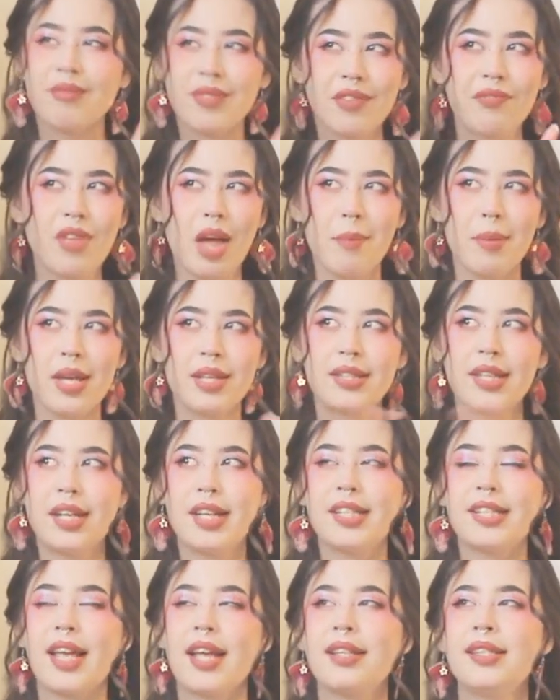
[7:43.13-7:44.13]
if that makes
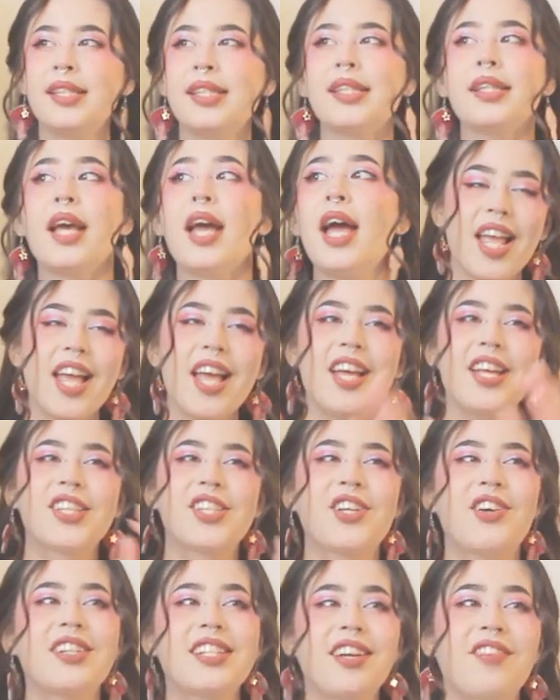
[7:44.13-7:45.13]
any sense.
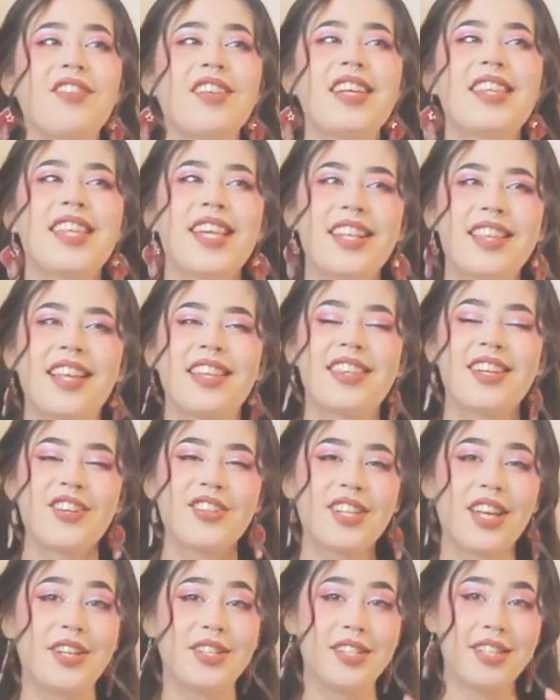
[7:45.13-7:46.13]
So I definitely think that
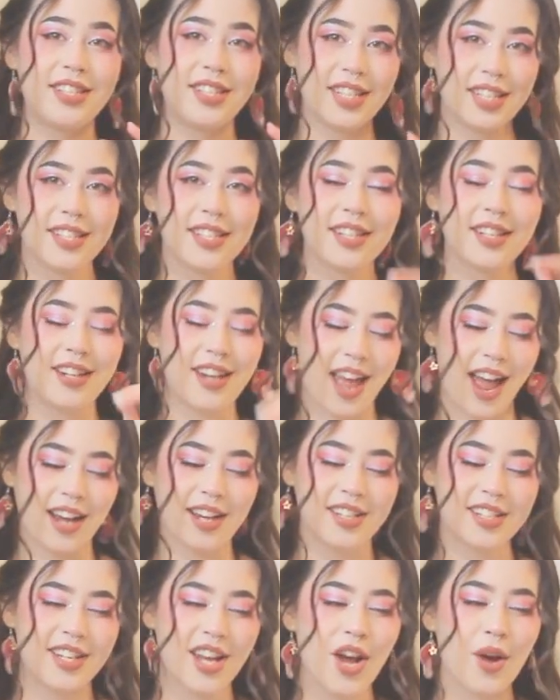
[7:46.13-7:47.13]
there's a
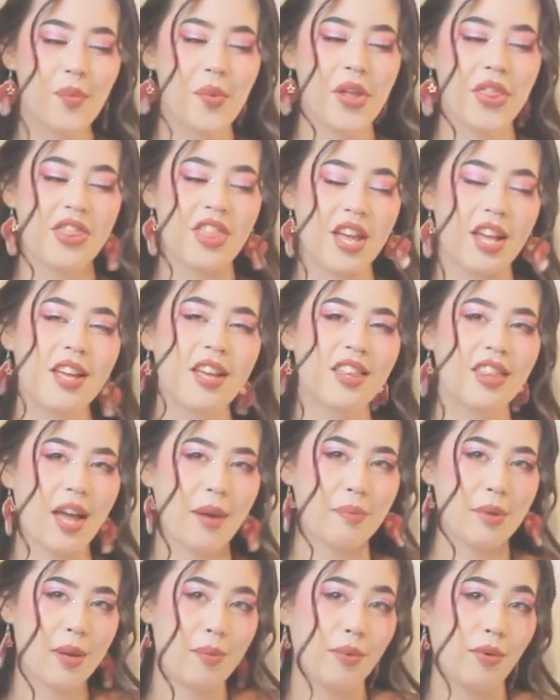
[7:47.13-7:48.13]
disconnect with thinking
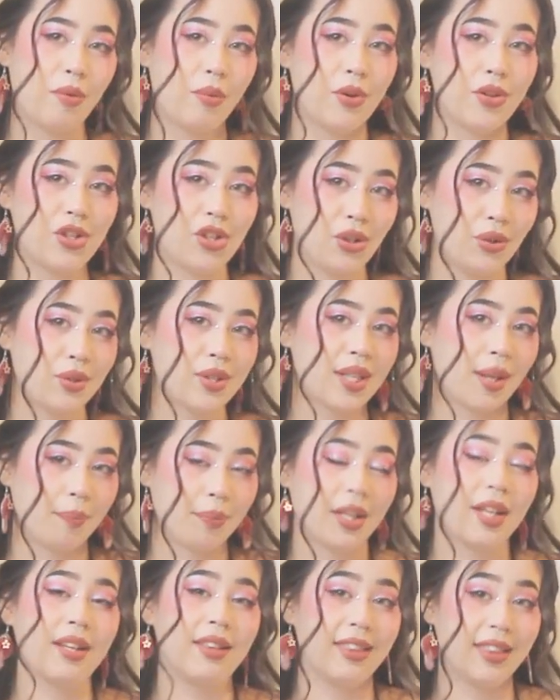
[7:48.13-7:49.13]
that people would do
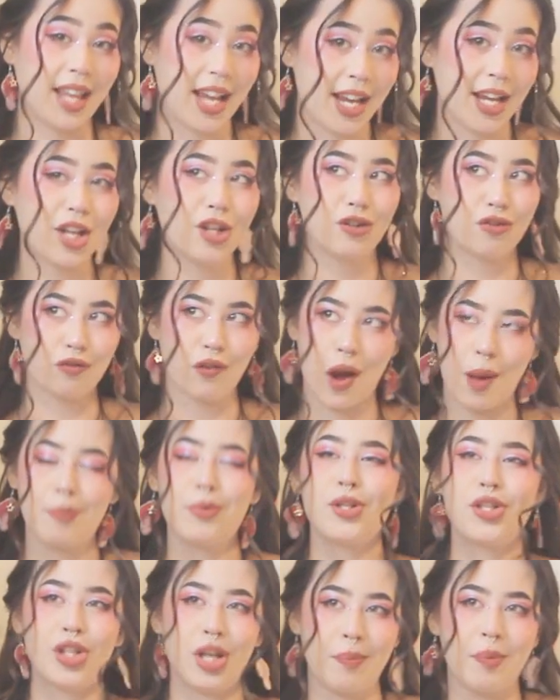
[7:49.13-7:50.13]
something like drop
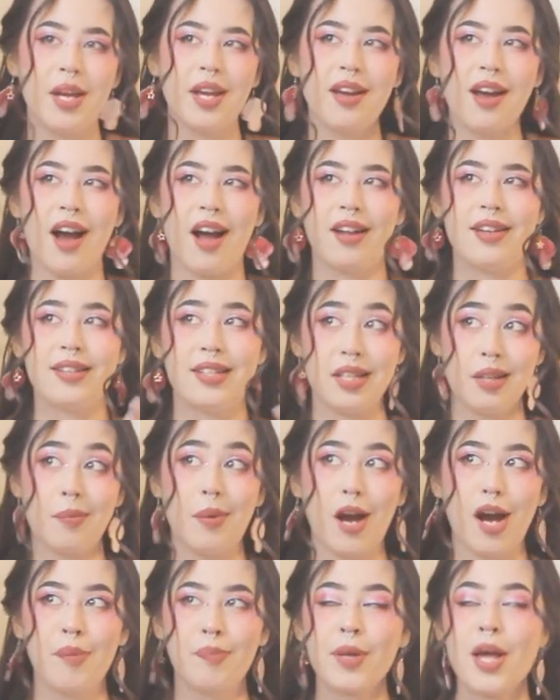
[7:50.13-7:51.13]
shipping on
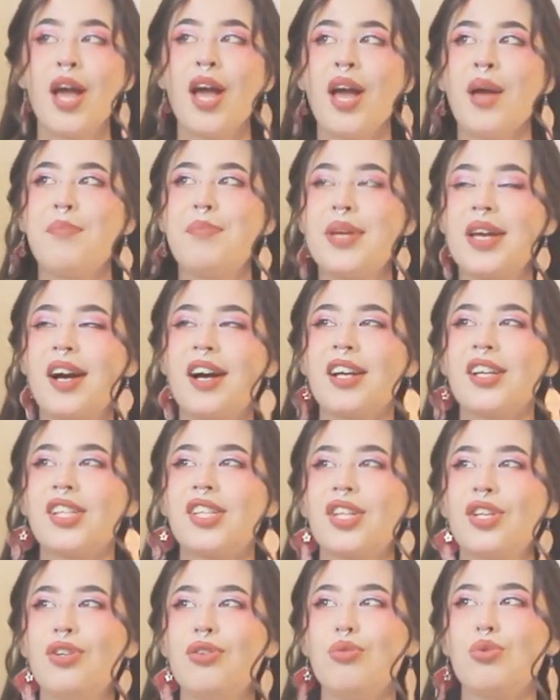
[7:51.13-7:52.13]
Depop,
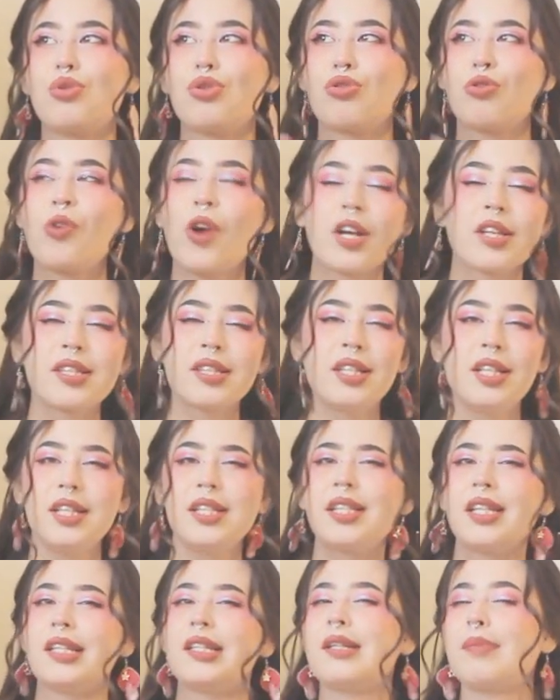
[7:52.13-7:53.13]
because you trust
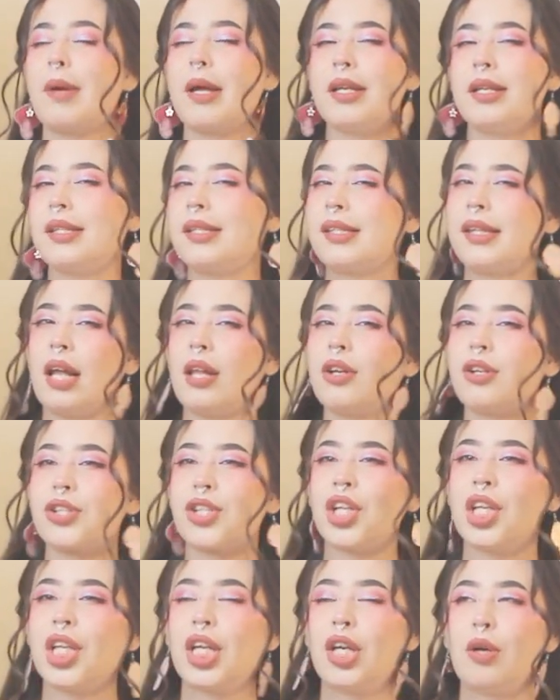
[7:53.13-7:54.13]
these independent sellers
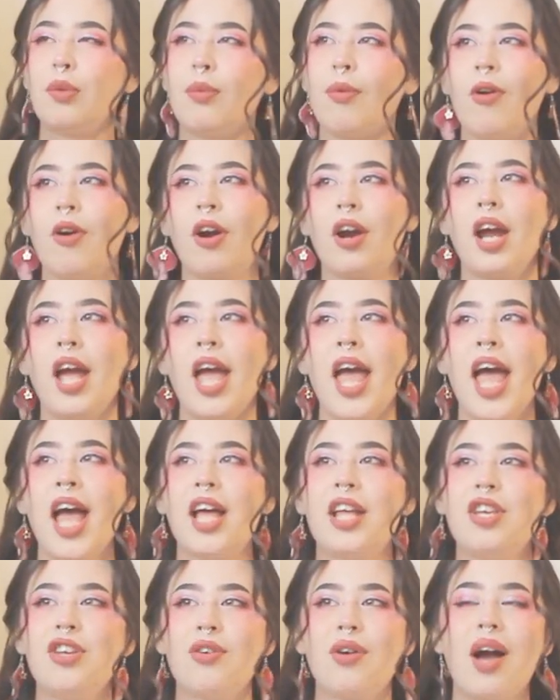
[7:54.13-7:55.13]
a little more
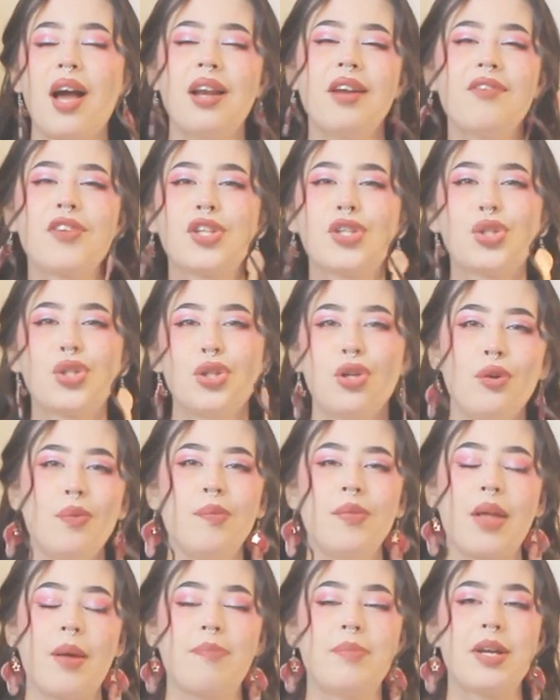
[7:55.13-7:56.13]
and you kind of
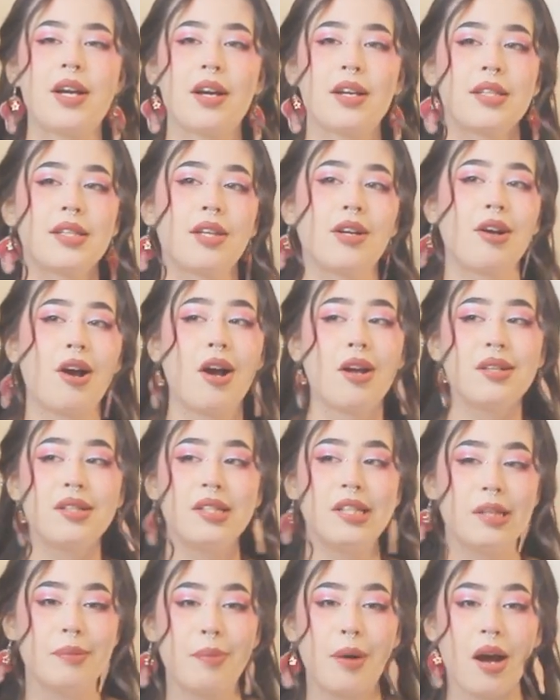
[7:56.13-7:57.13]
assume that because they're on
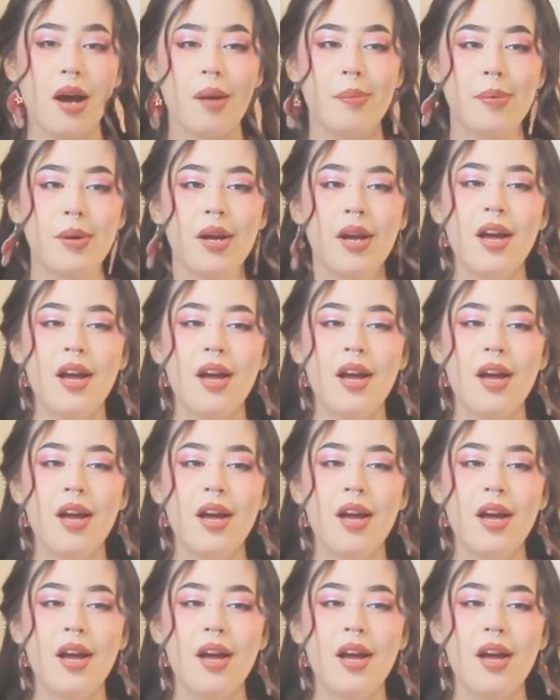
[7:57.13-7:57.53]
Depop